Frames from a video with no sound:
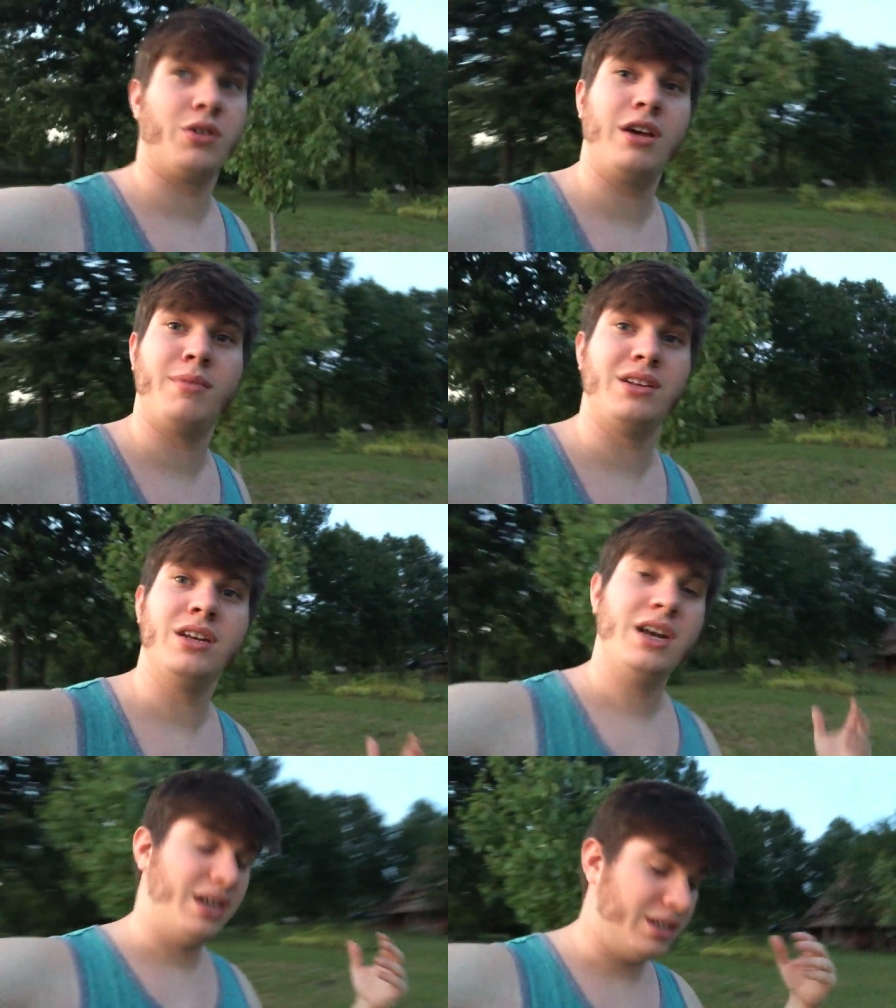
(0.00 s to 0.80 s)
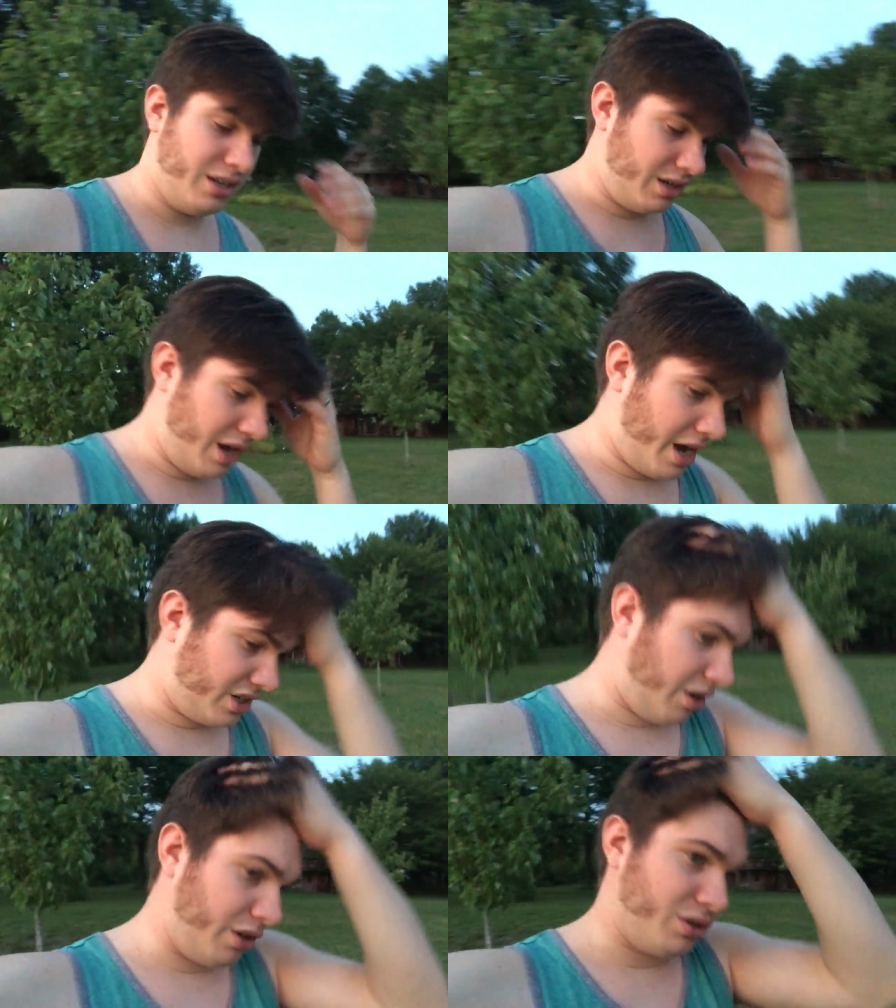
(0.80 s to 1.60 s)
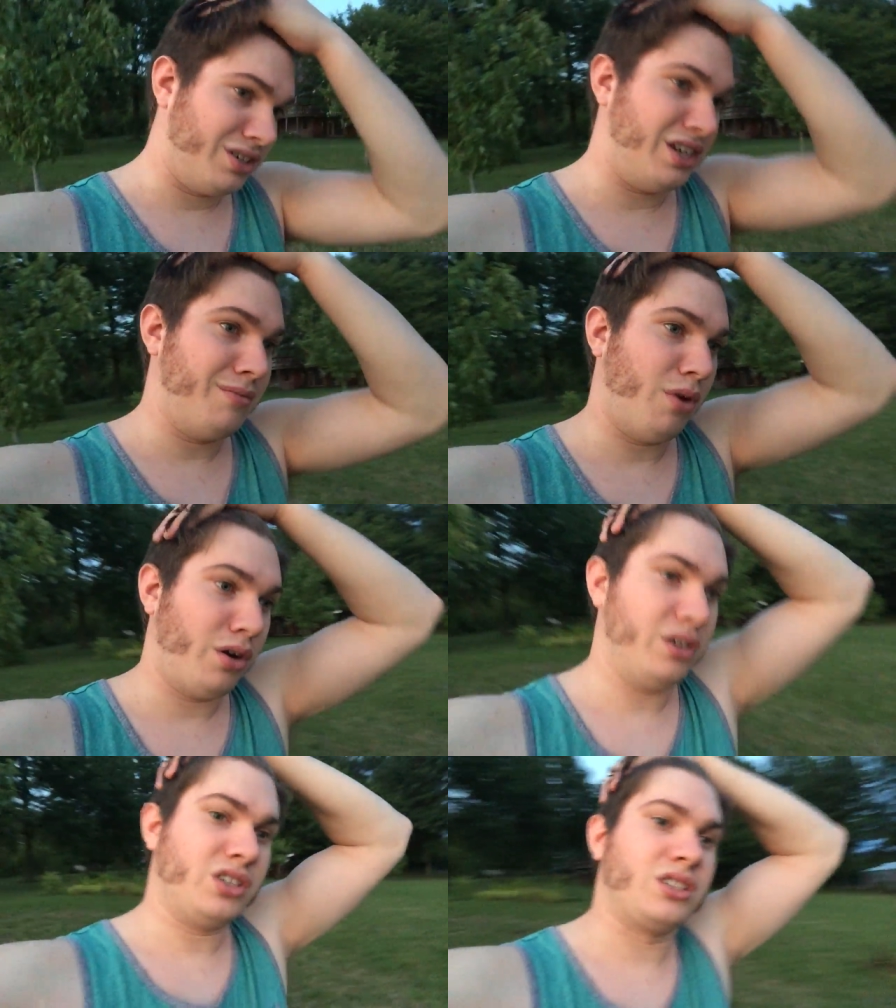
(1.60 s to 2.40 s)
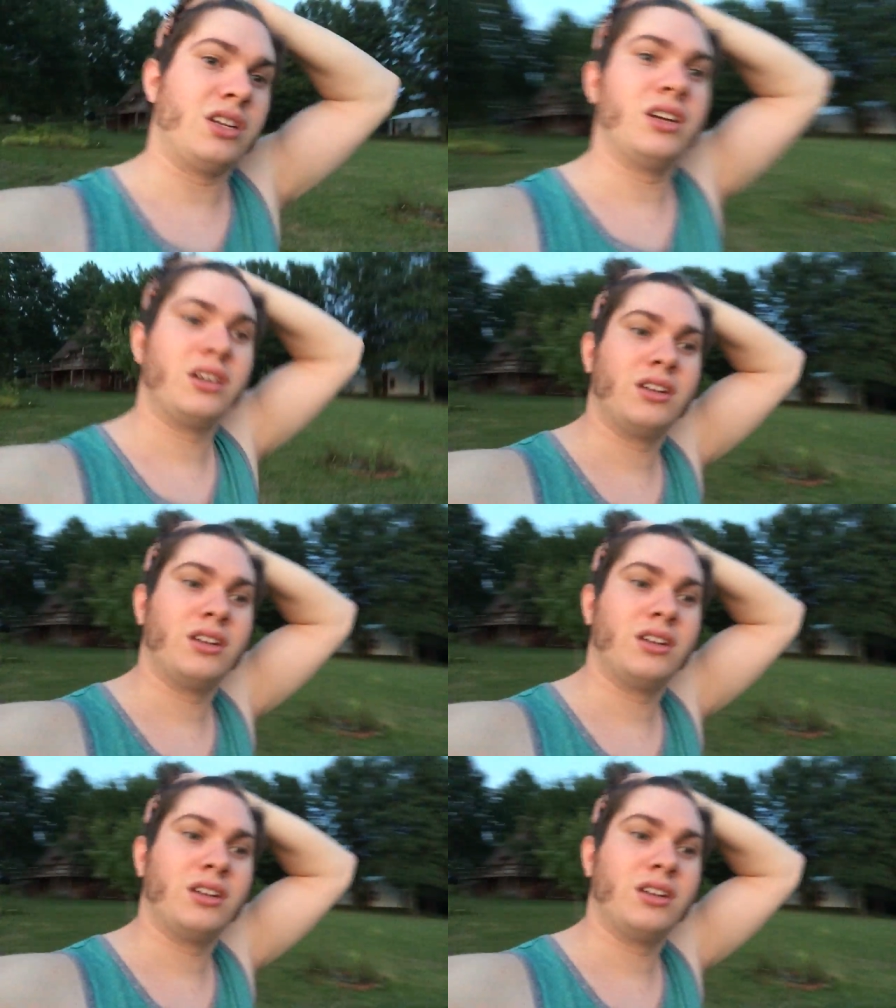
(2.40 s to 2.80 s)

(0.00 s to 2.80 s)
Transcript: So him and uh, Jerry Lewis and Dean Martin just